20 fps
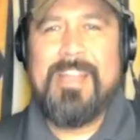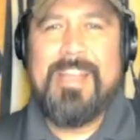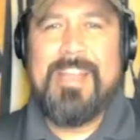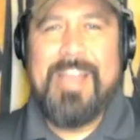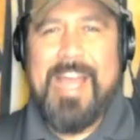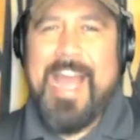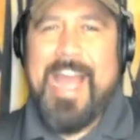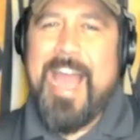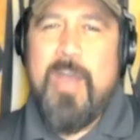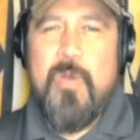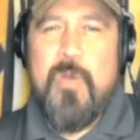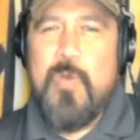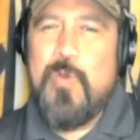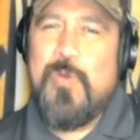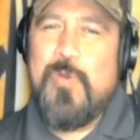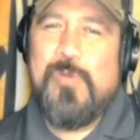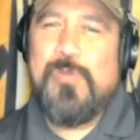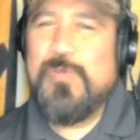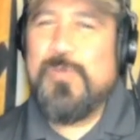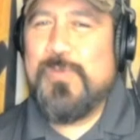
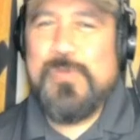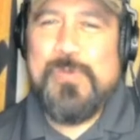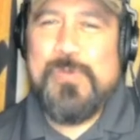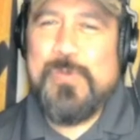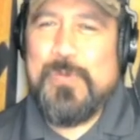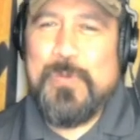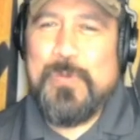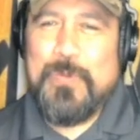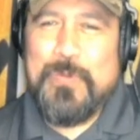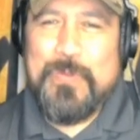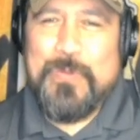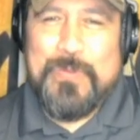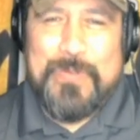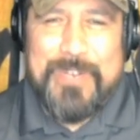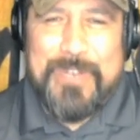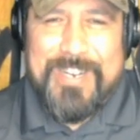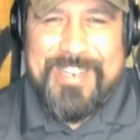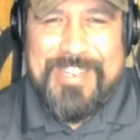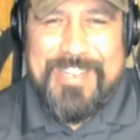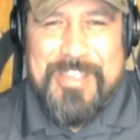
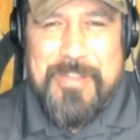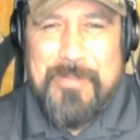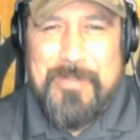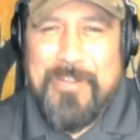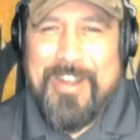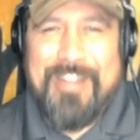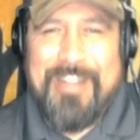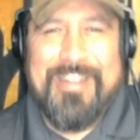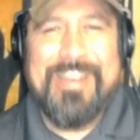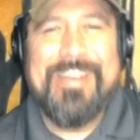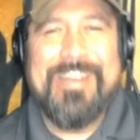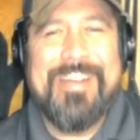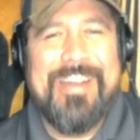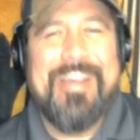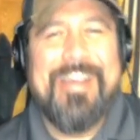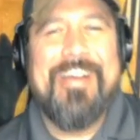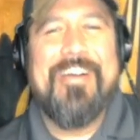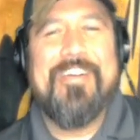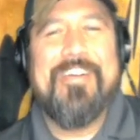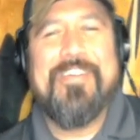How you already
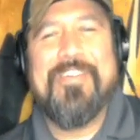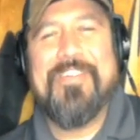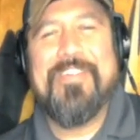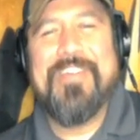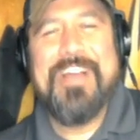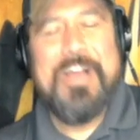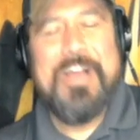know